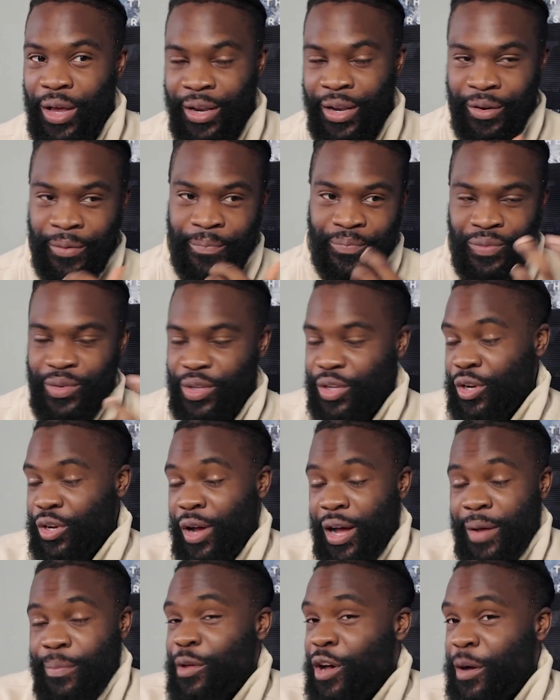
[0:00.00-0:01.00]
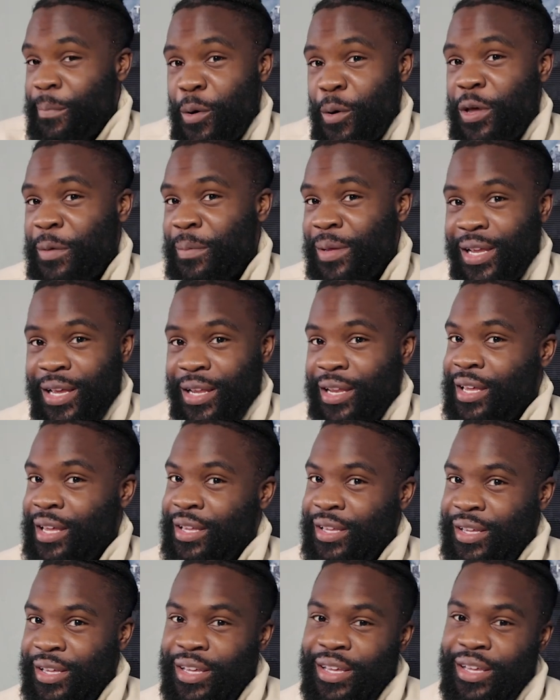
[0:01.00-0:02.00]
And, you know, I'm not a
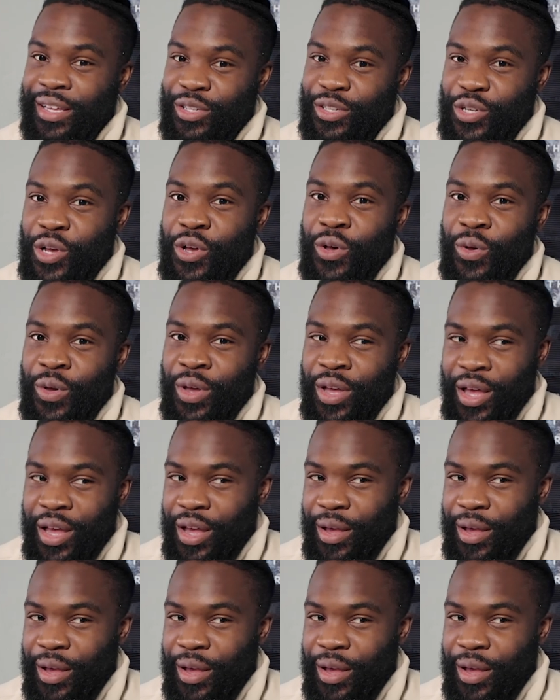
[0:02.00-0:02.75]
multi-millionaire. So